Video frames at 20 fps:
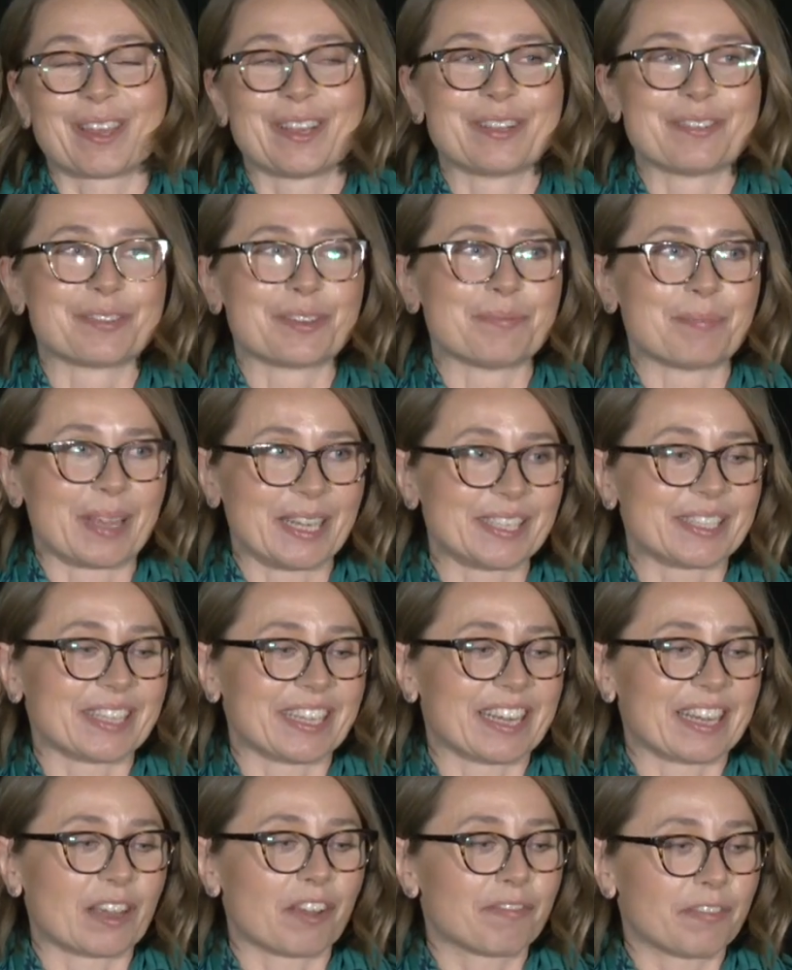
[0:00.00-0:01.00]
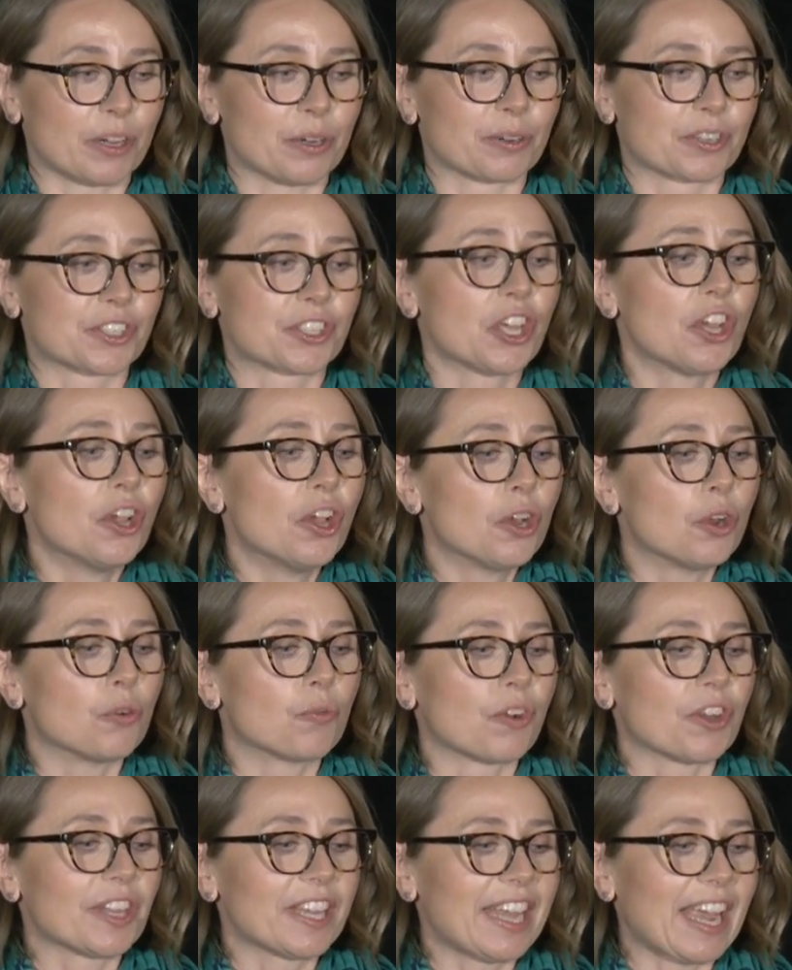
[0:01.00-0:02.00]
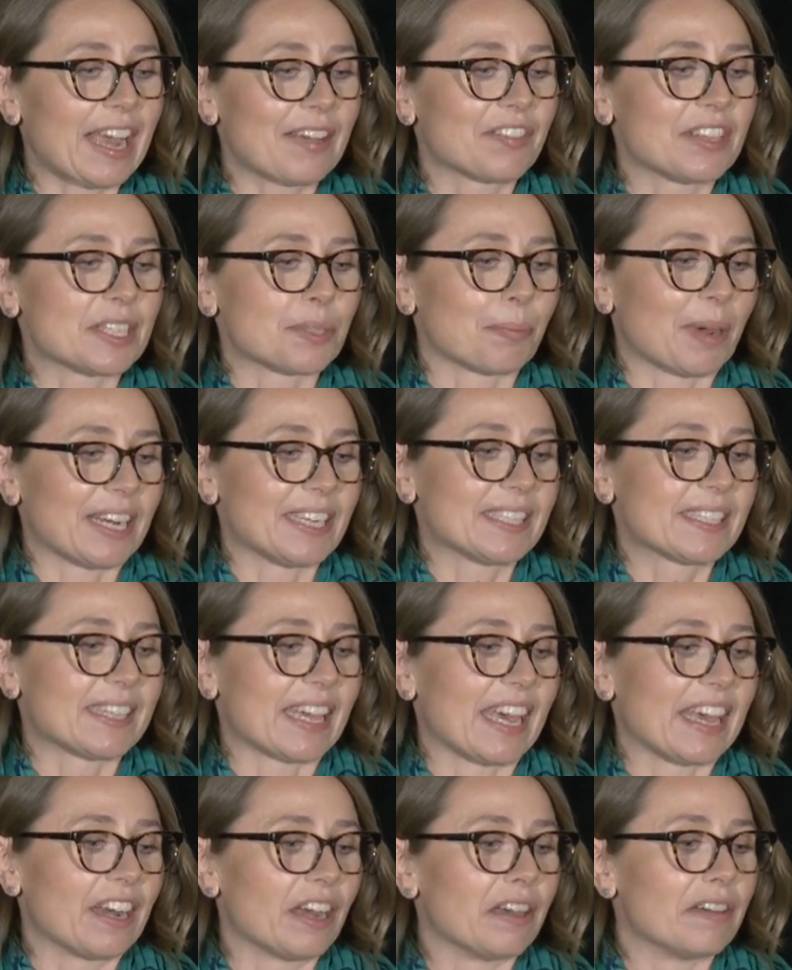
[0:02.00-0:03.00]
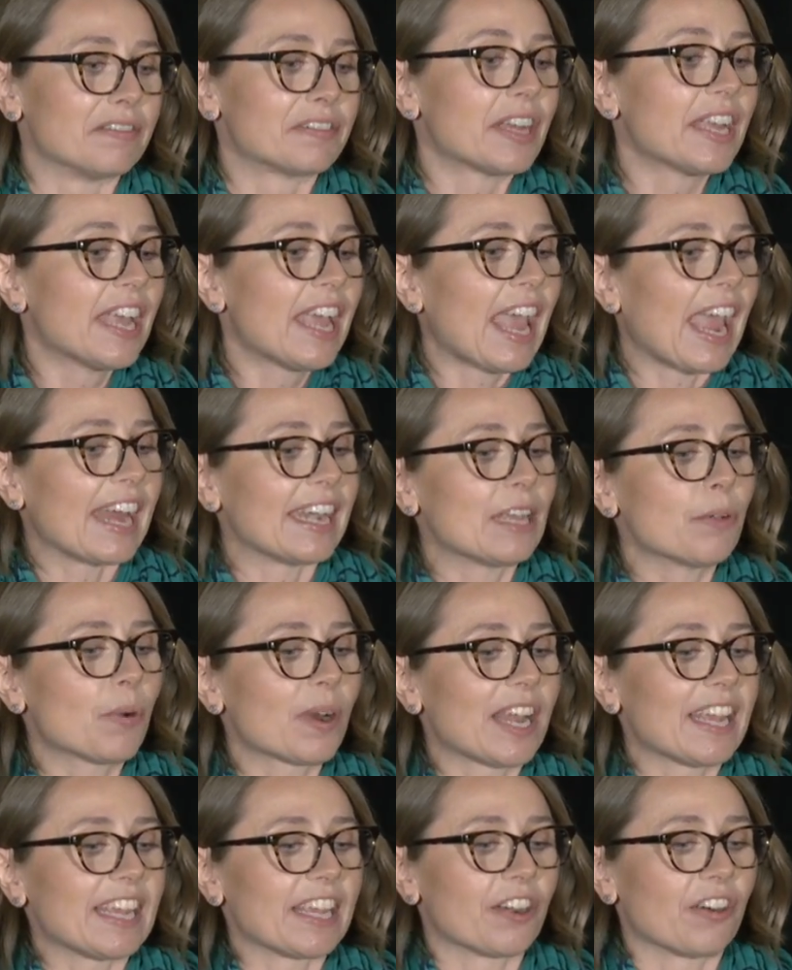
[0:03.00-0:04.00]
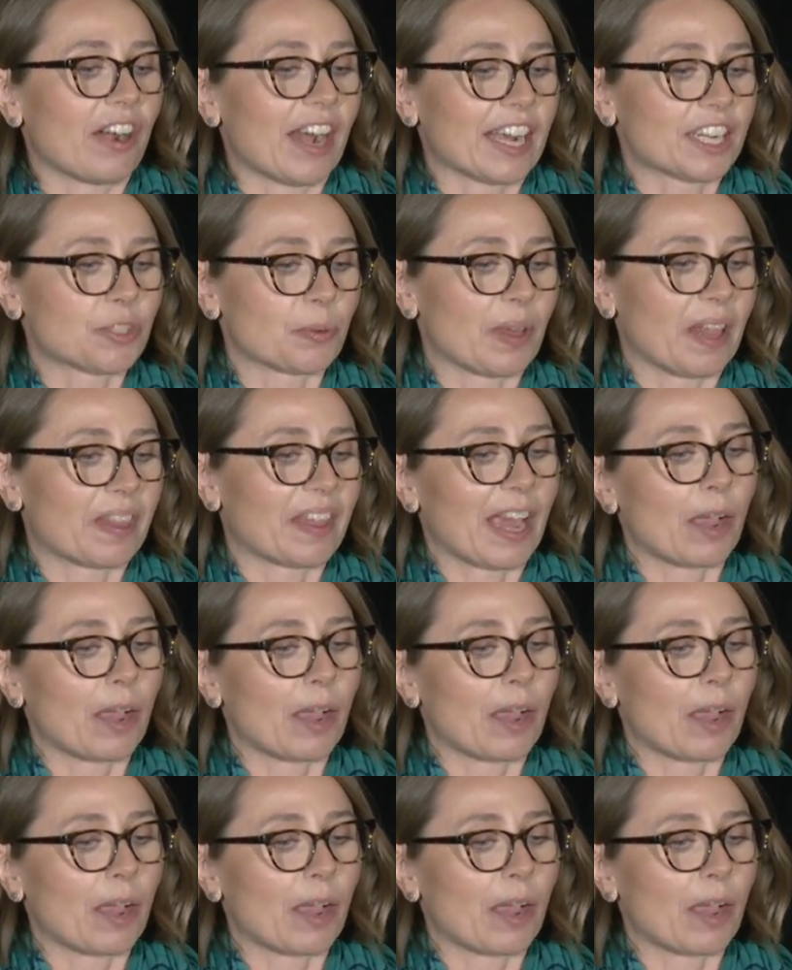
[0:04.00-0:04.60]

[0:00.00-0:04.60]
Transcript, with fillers: of amazing folks who really have this mindset of anyone I interact with,